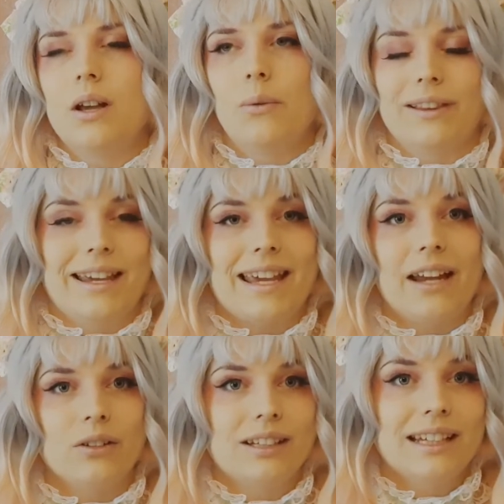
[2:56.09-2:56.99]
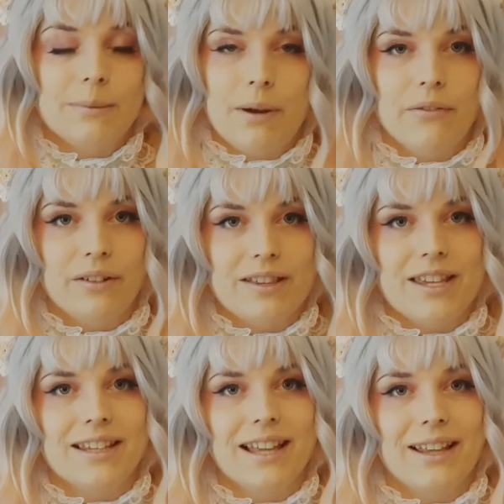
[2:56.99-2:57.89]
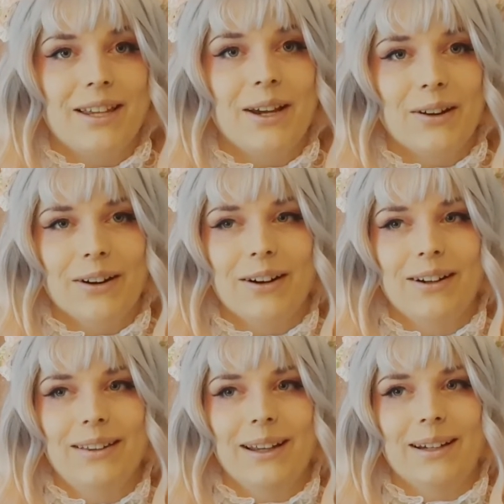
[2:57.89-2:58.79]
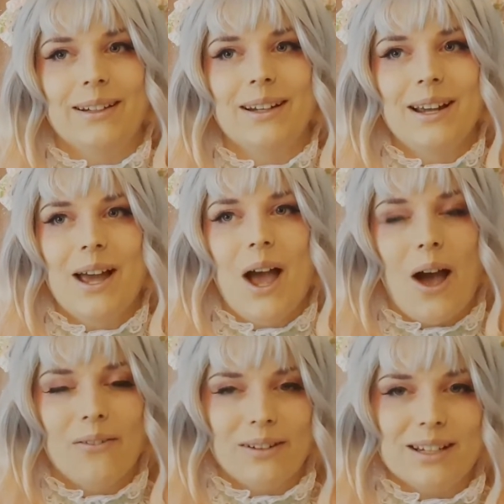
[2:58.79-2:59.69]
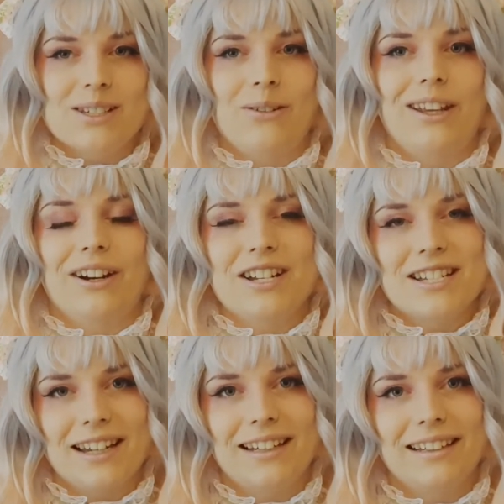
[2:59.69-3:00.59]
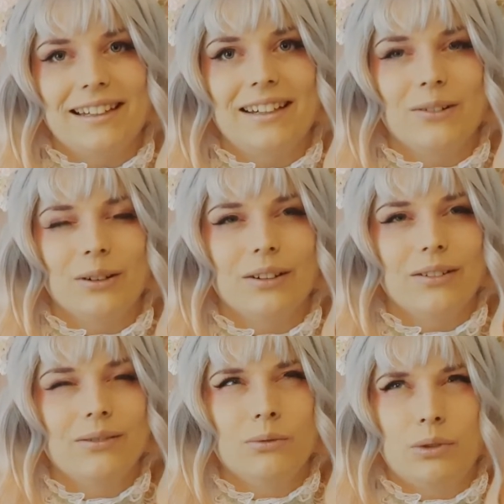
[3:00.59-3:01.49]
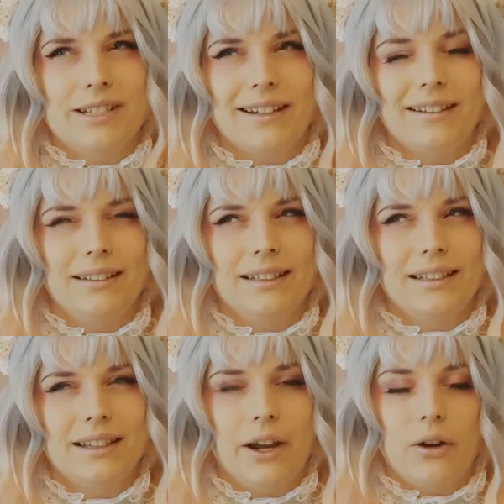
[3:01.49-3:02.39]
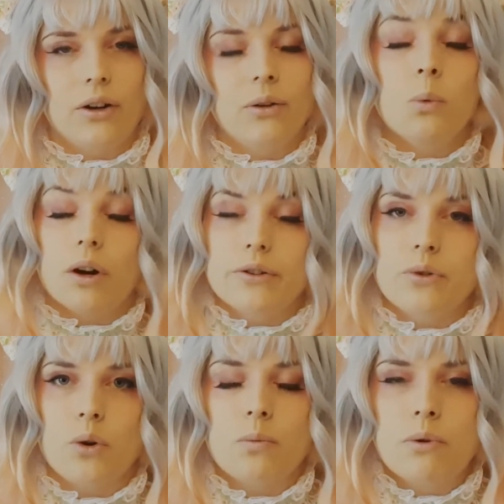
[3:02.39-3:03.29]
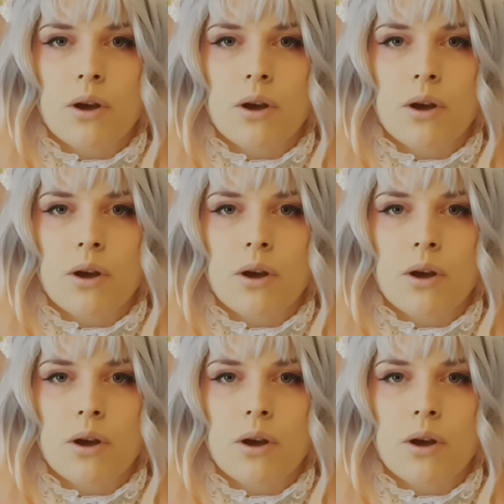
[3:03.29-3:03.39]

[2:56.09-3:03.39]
well they cannot keep everything that they are like having so they're cycling or recycling their wardrobe